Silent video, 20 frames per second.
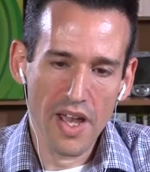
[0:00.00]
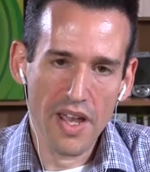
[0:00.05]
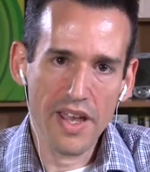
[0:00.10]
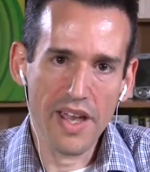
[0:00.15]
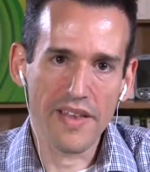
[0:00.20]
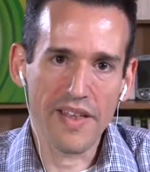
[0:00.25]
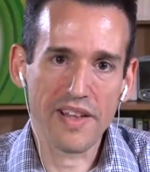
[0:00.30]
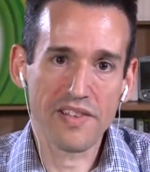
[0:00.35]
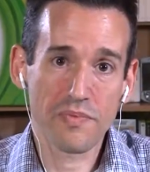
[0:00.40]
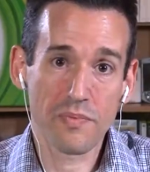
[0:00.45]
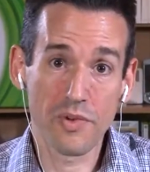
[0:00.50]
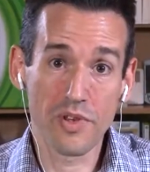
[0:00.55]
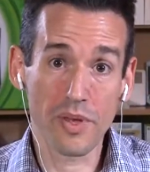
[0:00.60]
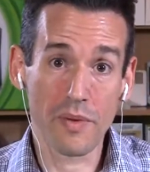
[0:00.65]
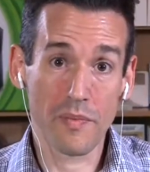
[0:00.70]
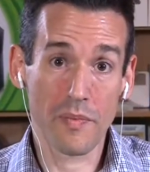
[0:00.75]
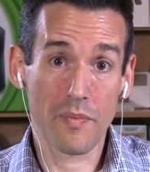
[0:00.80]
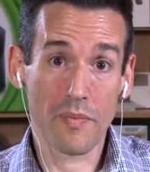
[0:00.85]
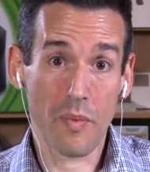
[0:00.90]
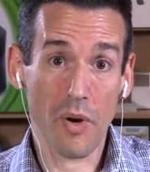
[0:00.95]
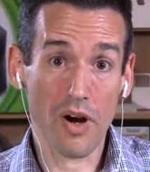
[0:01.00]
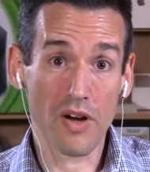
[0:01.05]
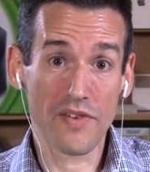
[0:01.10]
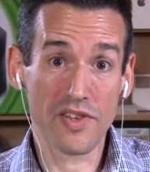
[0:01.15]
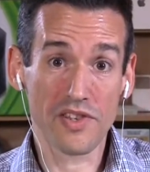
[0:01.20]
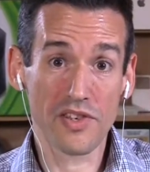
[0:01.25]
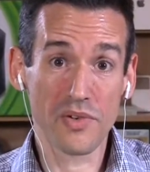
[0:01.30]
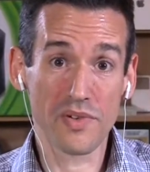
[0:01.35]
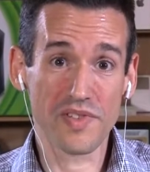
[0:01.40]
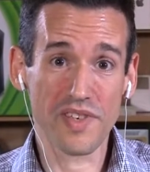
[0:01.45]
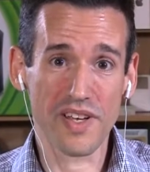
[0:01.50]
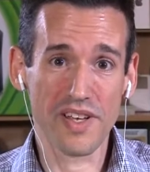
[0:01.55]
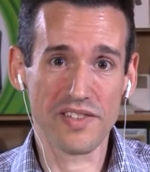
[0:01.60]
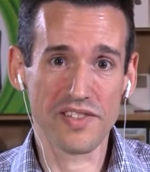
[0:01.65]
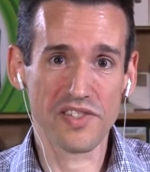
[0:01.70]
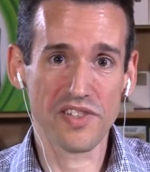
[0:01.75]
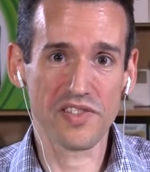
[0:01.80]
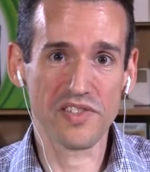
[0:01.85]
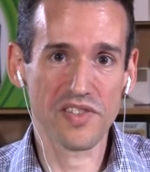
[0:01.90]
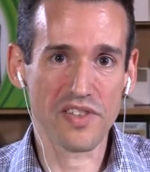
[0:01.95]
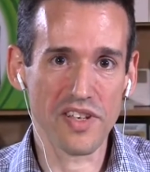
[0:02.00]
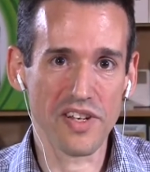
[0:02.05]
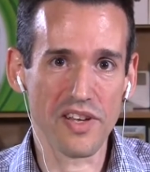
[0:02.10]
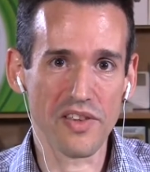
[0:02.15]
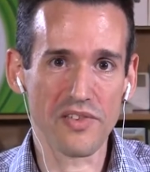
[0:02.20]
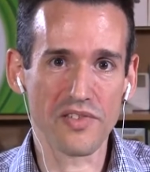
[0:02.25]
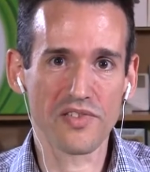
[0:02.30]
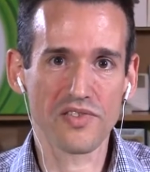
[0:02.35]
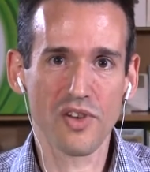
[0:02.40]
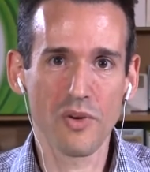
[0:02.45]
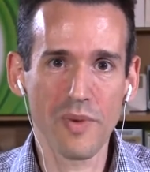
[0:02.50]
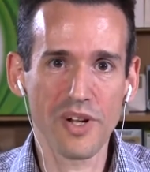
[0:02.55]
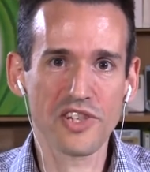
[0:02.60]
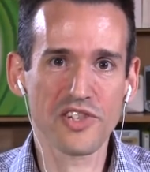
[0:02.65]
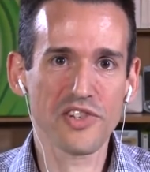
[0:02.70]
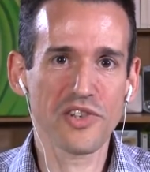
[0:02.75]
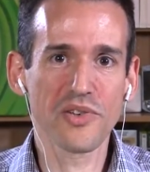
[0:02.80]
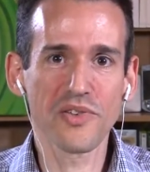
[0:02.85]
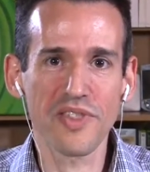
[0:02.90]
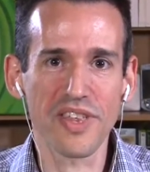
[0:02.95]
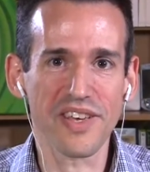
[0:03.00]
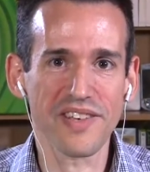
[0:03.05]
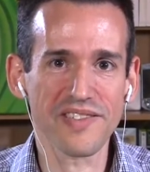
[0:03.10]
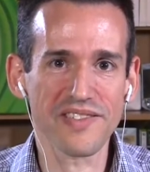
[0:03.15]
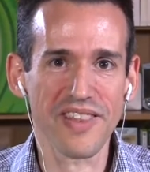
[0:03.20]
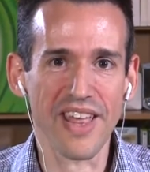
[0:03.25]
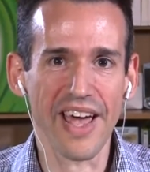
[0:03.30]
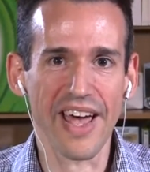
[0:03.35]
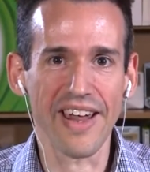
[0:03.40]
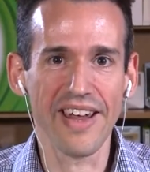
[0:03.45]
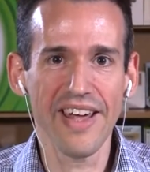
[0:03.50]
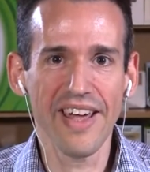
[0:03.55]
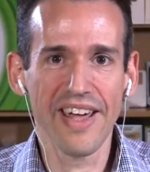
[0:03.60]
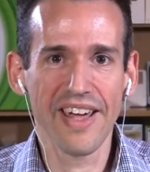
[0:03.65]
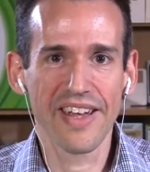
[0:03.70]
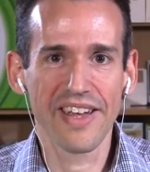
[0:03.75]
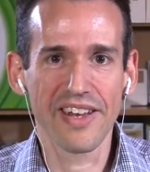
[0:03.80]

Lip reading: Yeah, that's really part of it too. It's just, there's so much to this that,